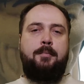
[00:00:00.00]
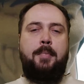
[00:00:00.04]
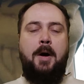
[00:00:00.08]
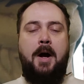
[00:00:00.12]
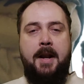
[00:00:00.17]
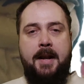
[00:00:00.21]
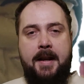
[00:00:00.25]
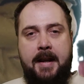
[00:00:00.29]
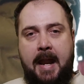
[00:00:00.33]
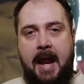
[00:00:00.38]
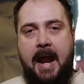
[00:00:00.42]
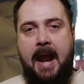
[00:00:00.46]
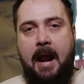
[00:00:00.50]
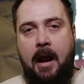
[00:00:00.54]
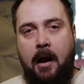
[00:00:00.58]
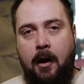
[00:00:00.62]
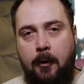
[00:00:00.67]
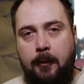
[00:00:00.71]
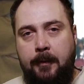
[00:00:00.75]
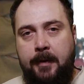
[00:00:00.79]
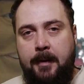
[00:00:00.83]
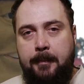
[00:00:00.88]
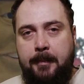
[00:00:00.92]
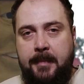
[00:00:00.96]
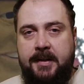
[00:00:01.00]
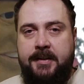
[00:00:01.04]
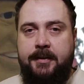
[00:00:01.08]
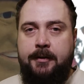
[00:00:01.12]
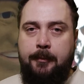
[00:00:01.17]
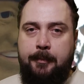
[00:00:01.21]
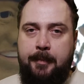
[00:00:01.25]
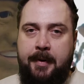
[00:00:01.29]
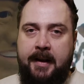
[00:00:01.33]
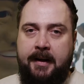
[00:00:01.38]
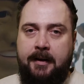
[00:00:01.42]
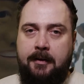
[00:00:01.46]
But now that
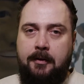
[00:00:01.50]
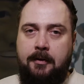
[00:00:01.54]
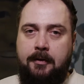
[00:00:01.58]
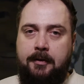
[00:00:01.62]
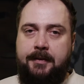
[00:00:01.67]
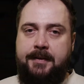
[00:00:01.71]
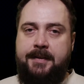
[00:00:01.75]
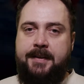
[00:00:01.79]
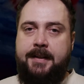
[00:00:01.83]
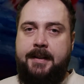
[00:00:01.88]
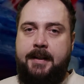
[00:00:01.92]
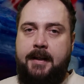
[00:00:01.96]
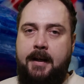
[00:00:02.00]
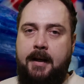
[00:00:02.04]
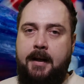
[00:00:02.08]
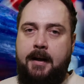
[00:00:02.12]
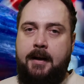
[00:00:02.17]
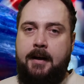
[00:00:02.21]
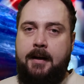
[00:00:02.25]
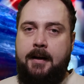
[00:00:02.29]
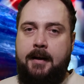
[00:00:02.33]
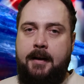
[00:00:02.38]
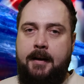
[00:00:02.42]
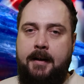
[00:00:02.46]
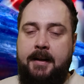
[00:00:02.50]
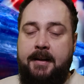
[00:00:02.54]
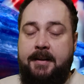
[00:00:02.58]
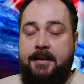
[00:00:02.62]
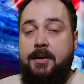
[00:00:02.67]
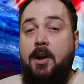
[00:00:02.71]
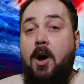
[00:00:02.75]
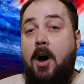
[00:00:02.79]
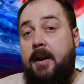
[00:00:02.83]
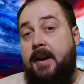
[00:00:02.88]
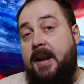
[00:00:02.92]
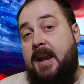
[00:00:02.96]
Mr. Pickles uh,
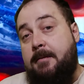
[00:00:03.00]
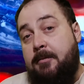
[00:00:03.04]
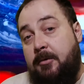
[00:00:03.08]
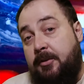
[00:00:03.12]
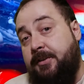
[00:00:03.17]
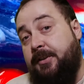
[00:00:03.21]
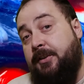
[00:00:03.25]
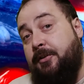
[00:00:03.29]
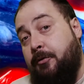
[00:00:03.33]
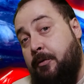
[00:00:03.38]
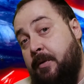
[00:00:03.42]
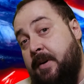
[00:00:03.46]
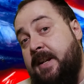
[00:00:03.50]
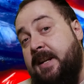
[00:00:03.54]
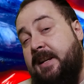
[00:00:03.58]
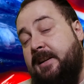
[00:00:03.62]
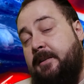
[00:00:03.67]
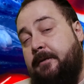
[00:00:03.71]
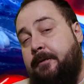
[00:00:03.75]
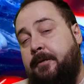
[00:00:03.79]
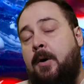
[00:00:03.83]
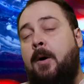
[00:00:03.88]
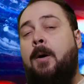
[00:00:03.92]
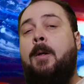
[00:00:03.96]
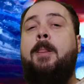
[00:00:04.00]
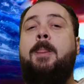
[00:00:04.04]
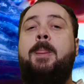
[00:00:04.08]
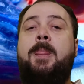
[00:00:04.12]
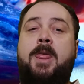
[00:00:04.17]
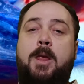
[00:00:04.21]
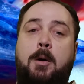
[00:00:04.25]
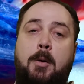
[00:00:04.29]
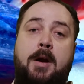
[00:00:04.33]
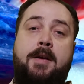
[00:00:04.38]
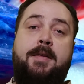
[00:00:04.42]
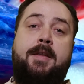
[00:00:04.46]
is not able to grieve
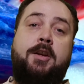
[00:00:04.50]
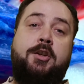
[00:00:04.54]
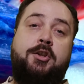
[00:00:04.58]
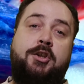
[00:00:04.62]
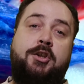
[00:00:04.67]
the way that